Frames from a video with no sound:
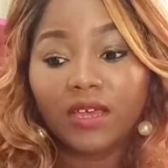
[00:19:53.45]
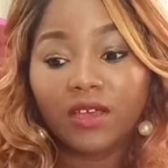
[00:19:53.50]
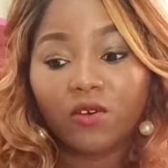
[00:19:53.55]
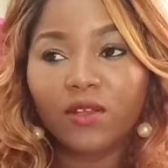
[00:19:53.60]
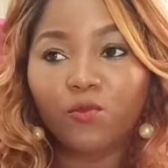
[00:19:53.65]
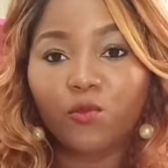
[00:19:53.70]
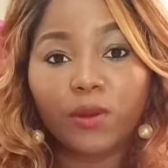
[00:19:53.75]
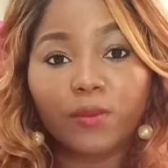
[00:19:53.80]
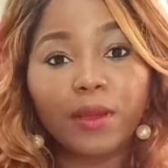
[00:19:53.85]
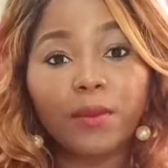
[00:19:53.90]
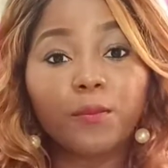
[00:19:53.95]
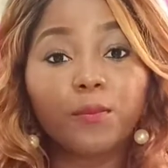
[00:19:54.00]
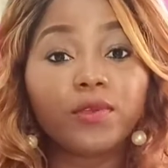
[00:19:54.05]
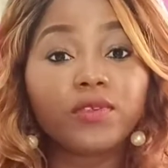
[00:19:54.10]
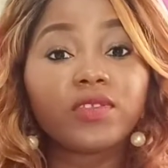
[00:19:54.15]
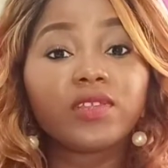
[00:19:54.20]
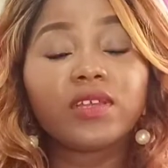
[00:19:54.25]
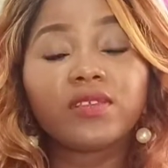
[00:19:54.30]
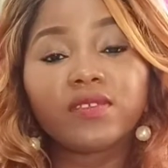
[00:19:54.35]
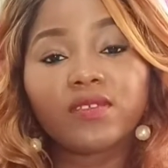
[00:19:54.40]
and when my
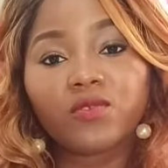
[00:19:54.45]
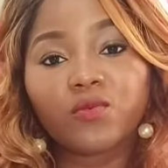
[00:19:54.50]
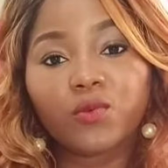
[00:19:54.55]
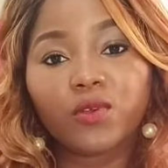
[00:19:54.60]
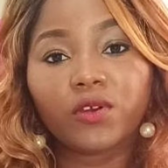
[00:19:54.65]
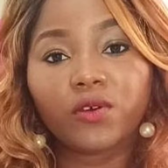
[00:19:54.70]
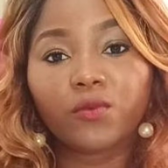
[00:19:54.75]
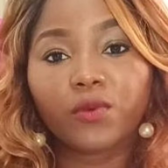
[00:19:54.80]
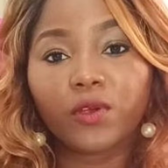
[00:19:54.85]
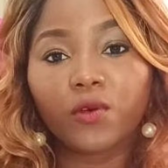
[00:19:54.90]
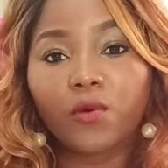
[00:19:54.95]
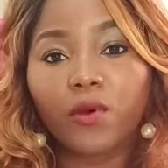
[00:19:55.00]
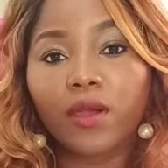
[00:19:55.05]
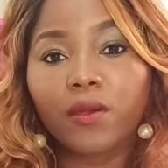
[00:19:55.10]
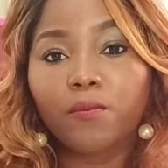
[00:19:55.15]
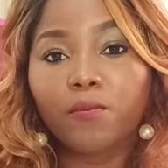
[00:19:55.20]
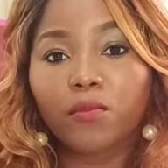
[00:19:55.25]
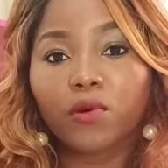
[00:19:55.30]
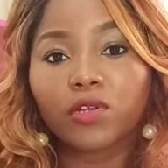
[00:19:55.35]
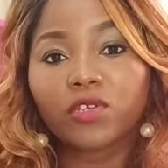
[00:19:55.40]
businesses will not require
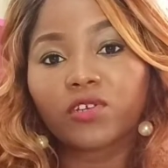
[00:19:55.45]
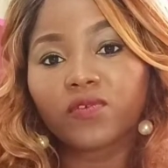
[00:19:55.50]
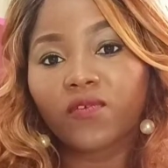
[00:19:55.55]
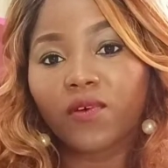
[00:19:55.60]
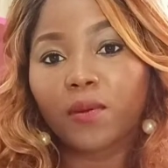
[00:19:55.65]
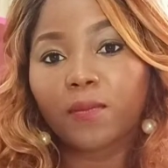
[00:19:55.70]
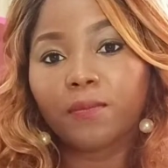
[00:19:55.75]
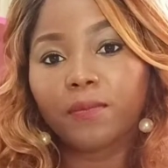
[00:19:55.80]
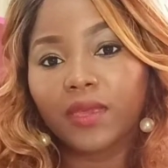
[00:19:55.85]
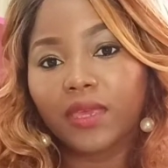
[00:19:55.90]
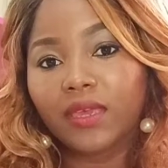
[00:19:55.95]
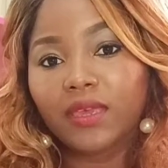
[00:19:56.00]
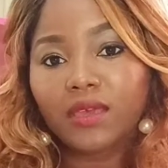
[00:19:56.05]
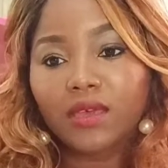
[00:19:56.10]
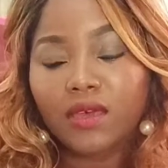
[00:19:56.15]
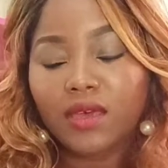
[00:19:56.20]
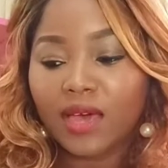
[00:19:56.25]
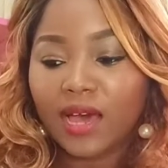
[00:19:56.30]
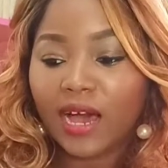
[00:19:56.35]
much from me,